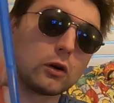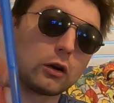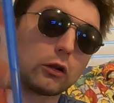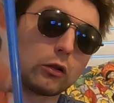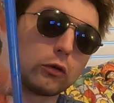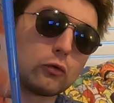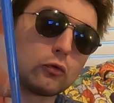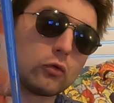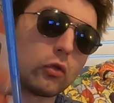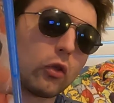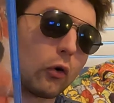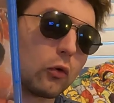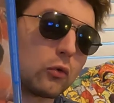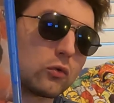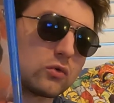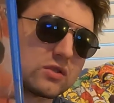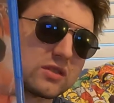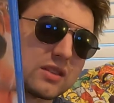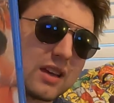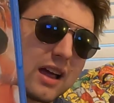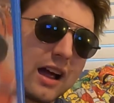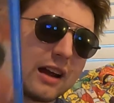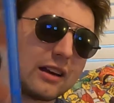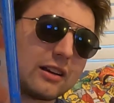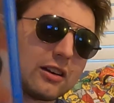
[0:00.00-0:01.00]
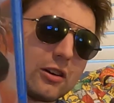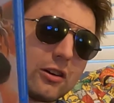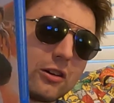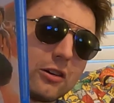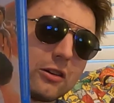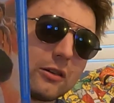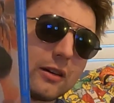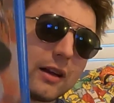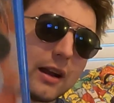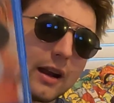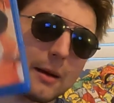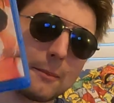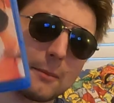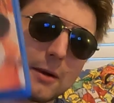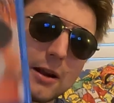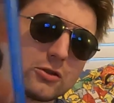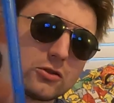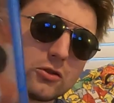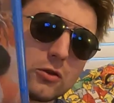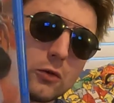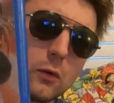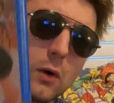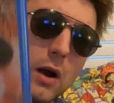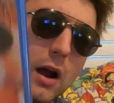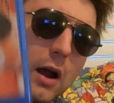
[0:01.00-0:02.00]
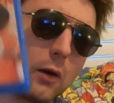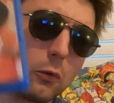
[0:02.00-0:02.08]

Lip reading: include those on here, and I'm not sure why.